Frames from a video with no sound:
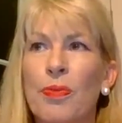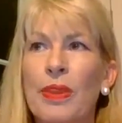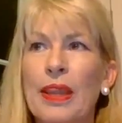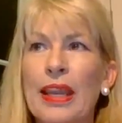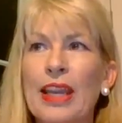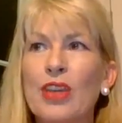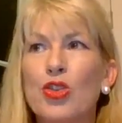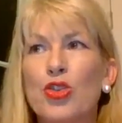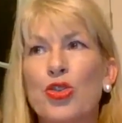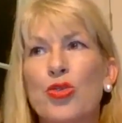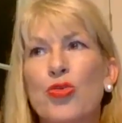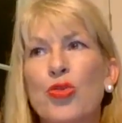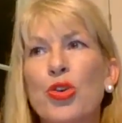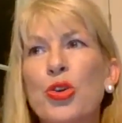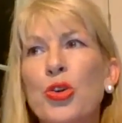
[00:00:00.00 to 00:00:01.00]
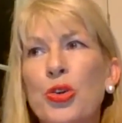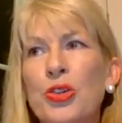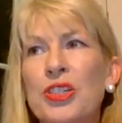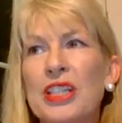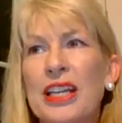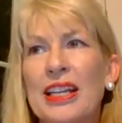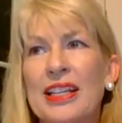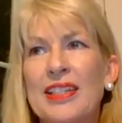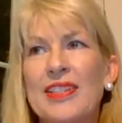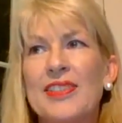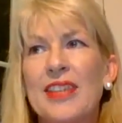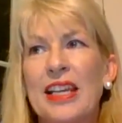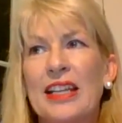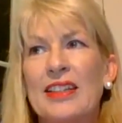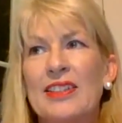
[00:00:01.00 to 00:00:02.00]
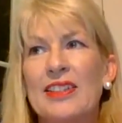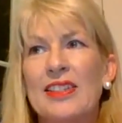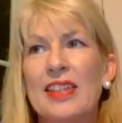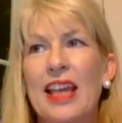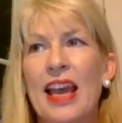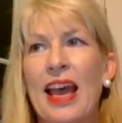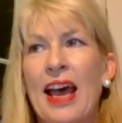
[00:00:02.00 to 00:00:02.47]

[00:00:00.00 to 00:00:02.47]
intrude, in a sense,